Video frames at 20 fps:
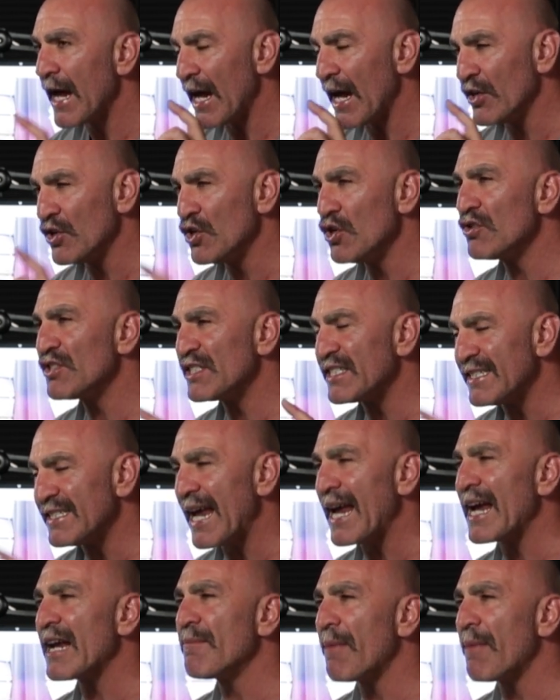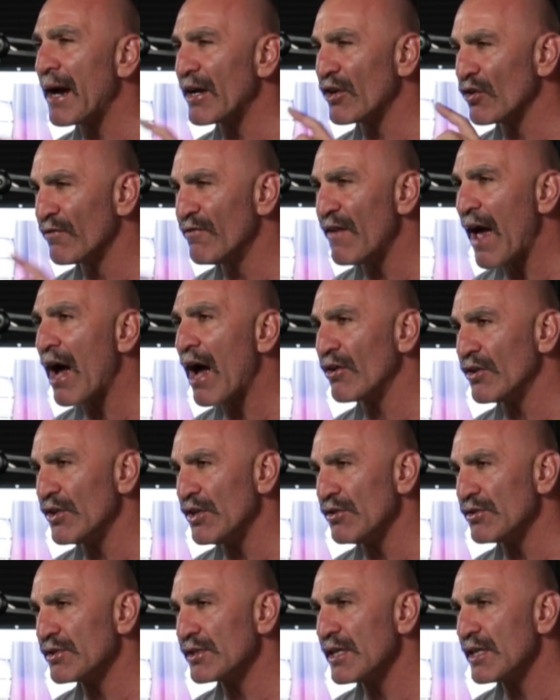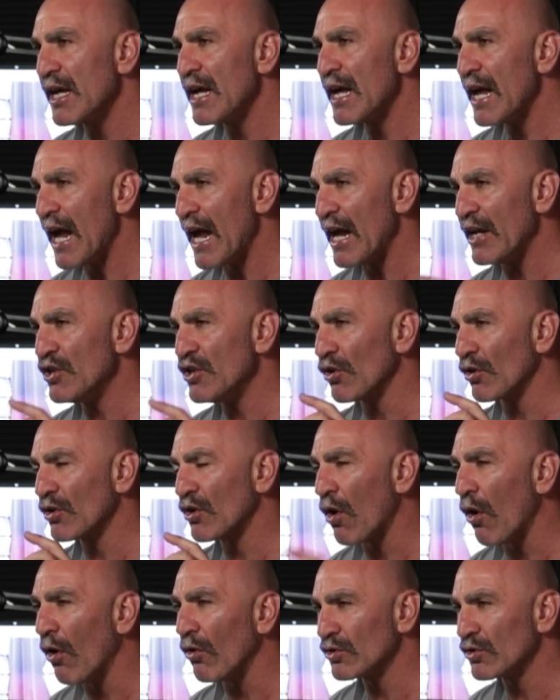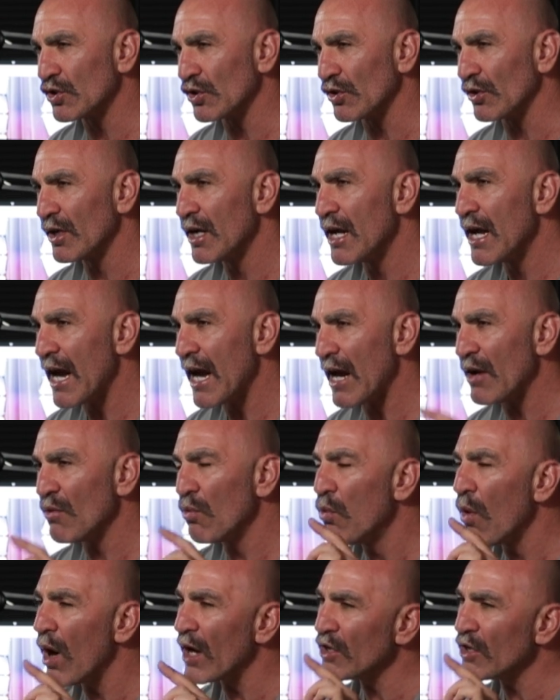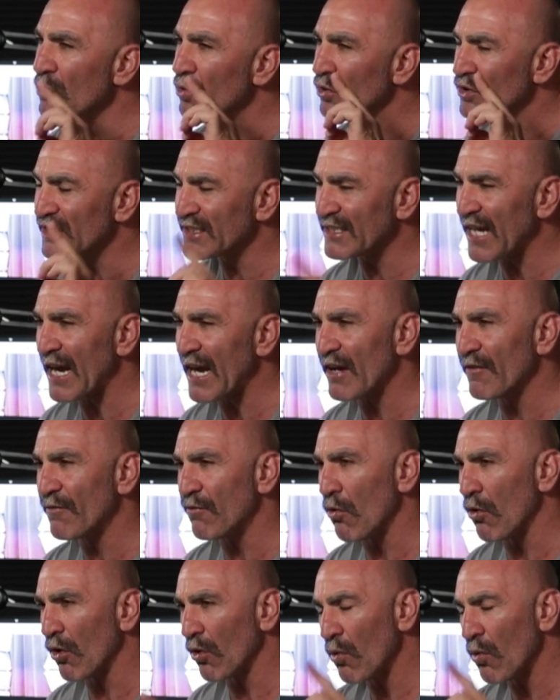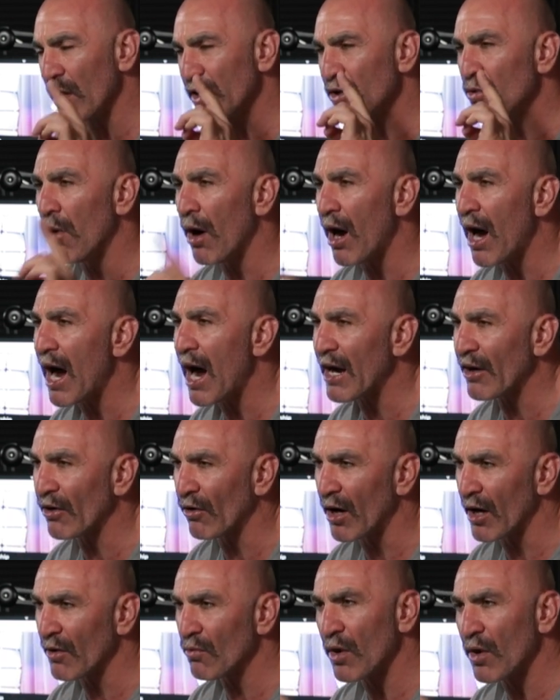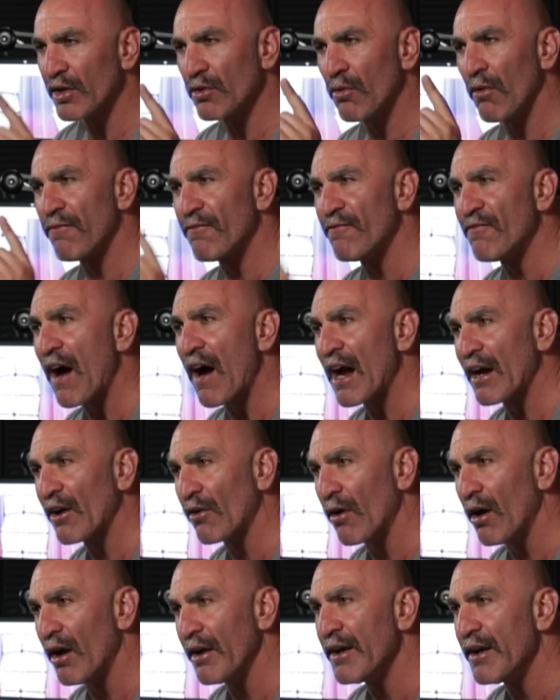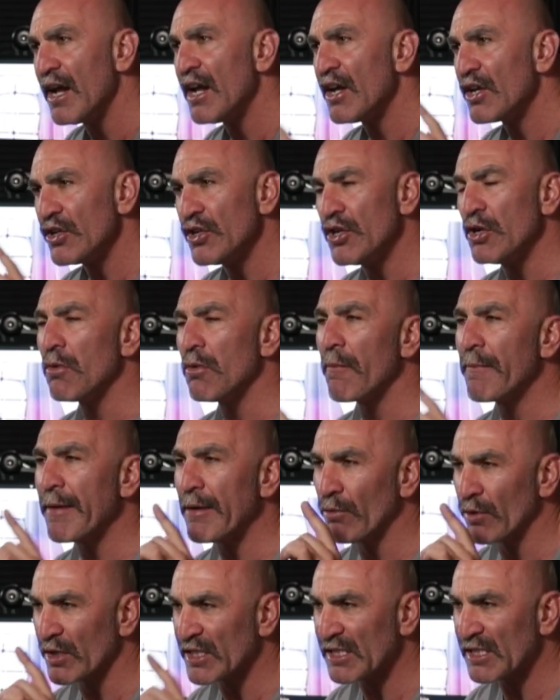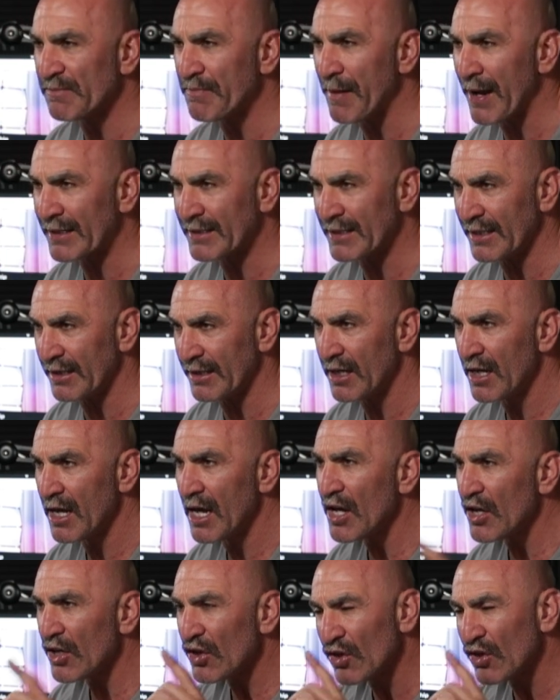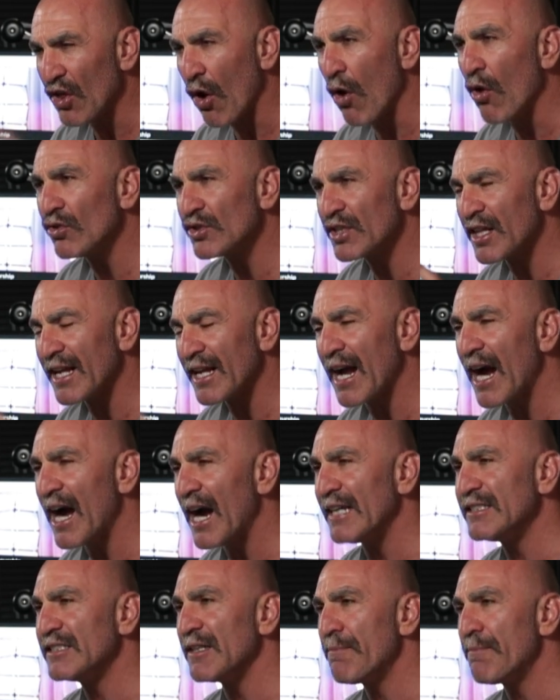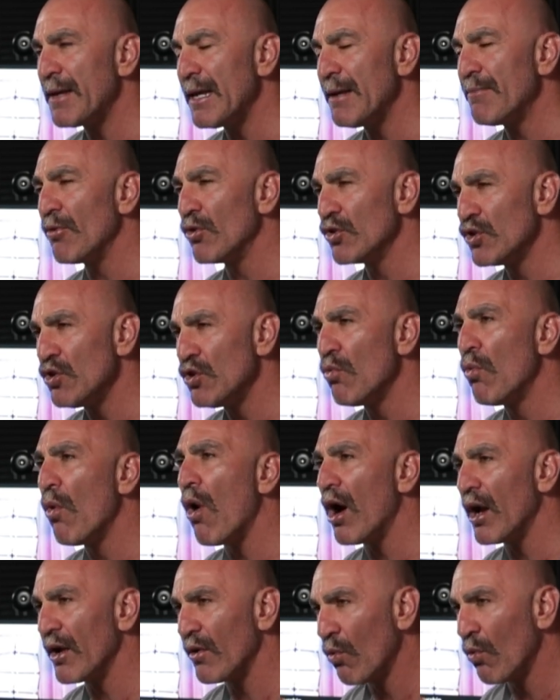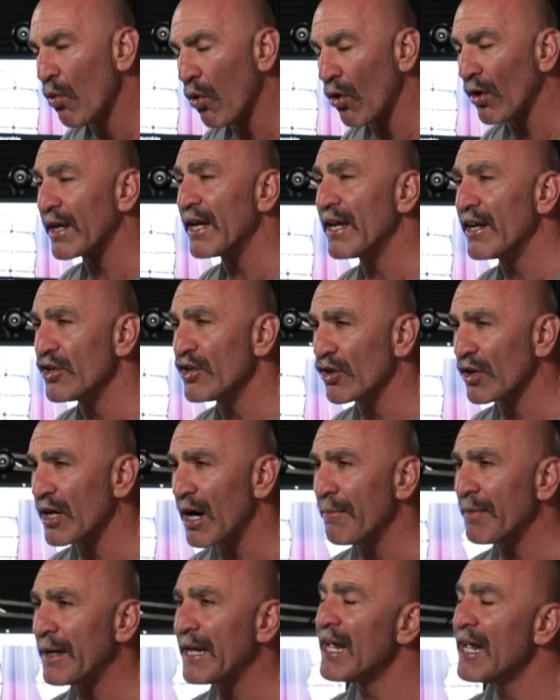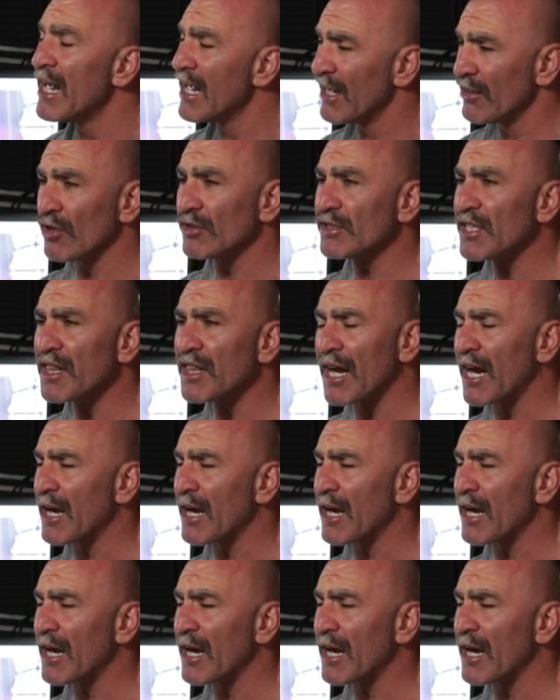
and you stand by your values and your culture, and what you will stand for, what you will hire on, what you will fire on, you will be respected. Those are the kinds of people you want working in your company. And those are the